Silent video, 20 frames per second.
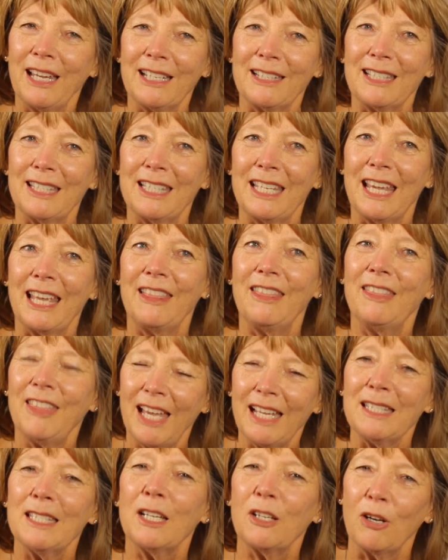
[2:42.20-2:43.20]
and said,
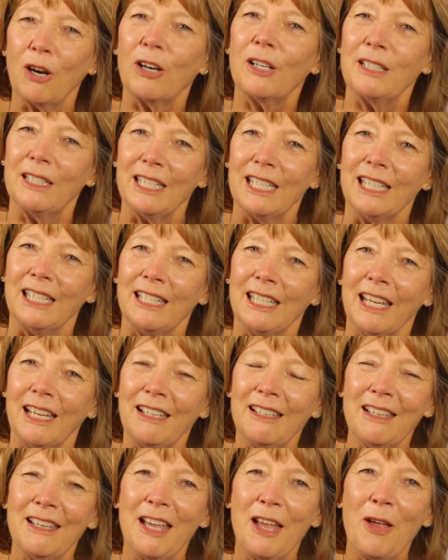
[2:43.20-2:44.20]
That's a
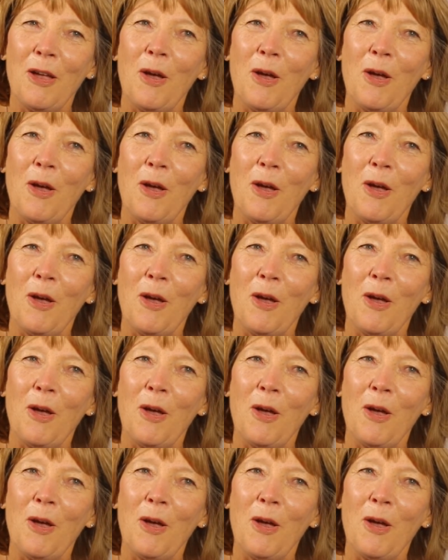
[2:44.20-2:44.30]
gardenia.